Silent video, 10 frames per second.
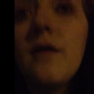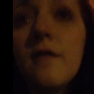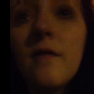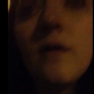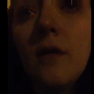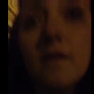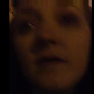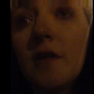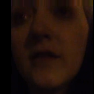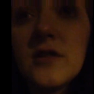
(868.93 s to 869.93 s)
out of all of
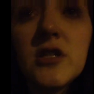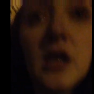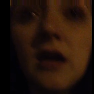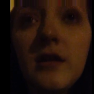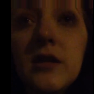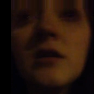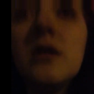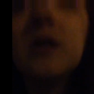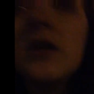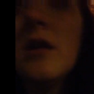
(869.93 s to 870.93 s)
this shit
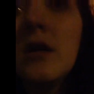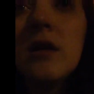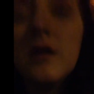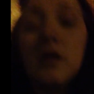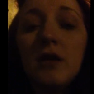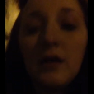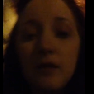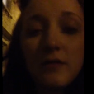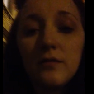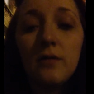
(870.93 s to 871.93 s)

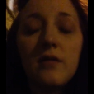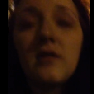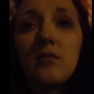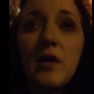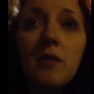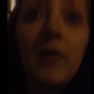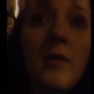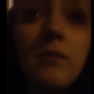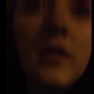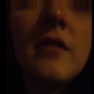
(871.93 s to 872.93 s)
is knowing that my mum